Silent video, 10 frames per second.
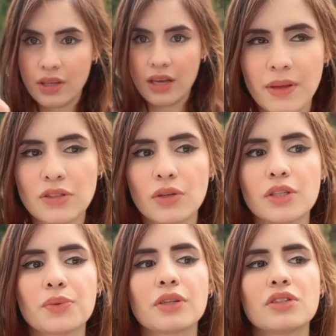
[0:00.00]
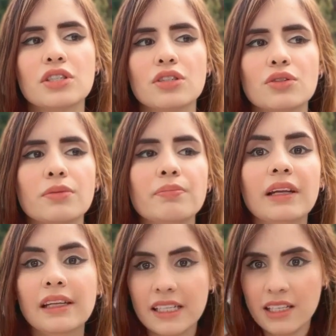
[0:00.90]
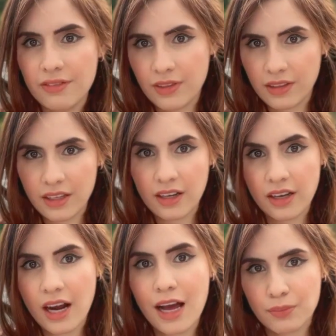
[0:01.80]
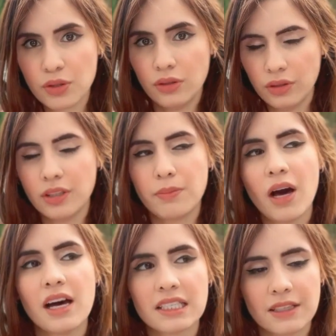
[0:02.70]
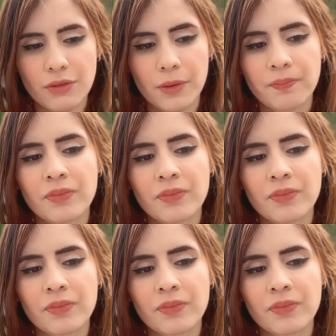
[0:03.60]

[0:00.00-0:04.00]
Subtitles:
as long as we continue to believe that they are absolutely possible.